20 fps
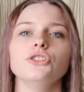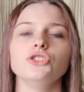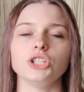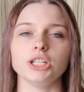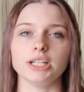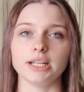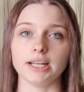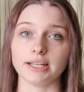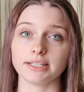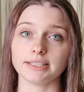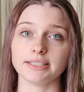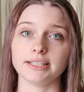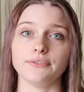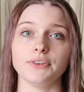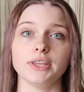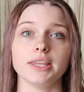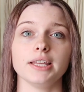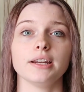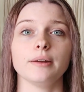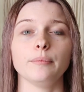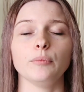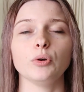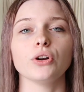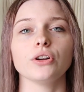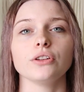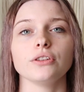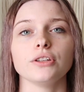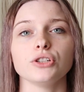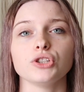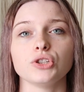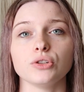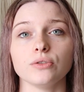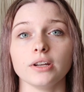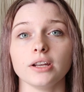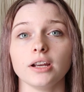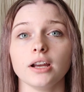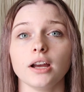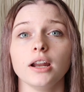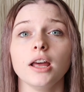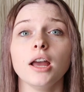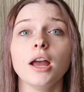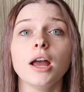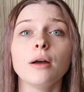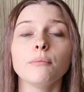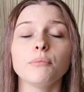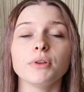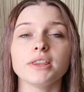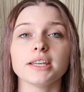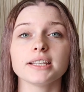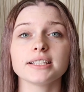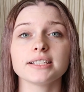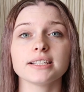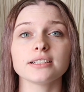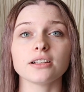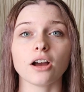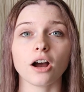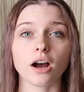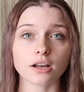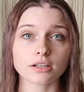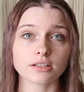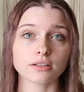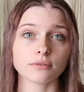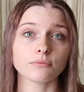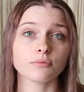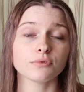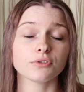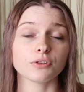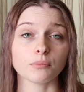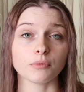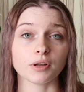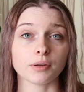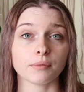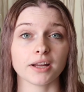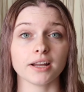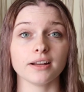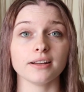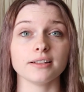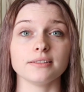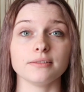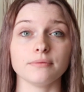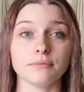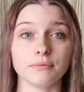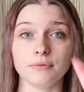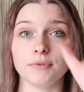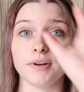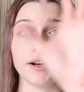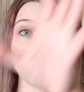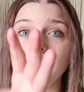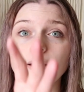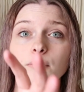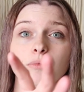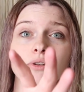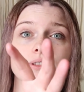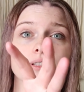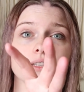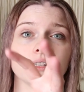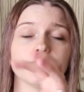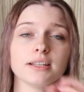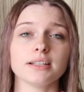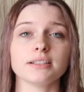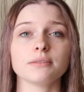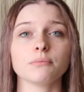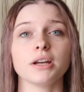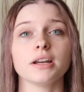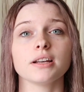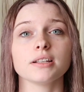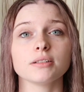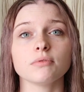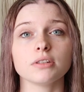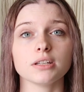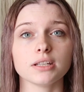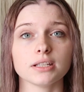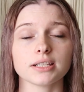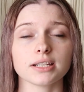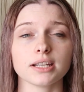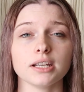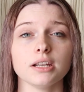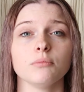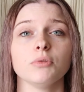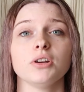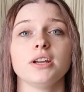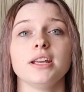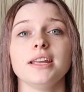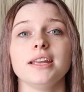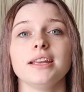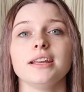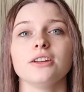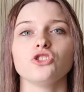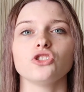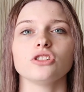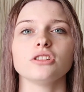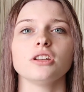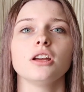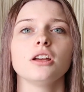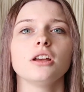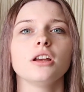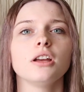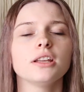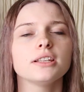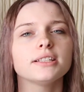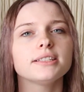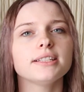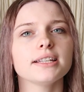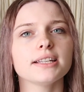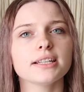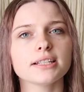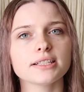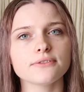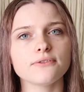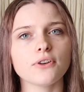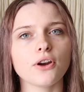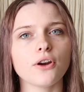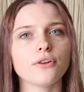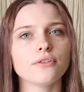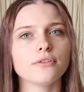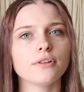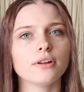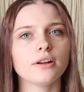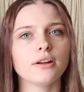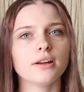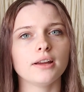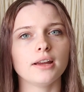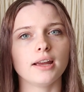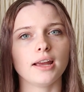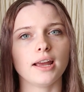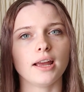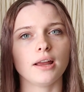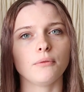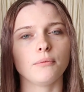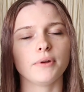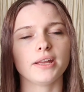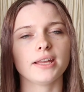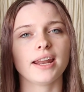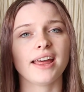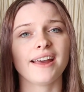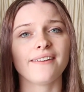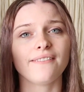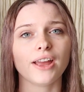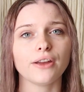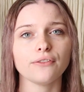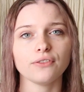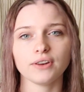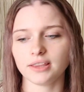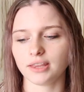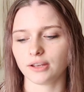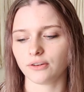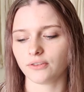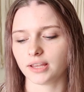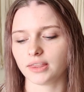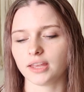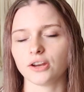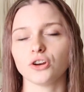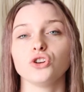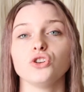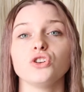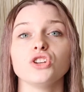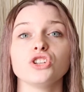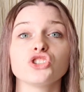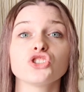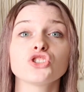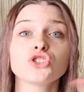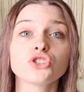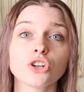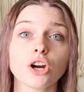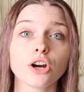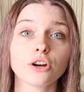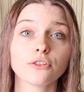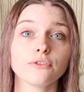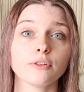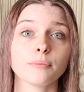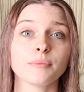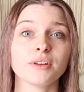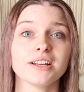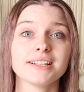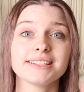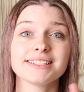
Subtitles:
GX7 that I'm currently shooting at. But this is awesome. So when I'm using this, my husband needs a camera, he can just sync his phone and we can have everything right there. You can start from there.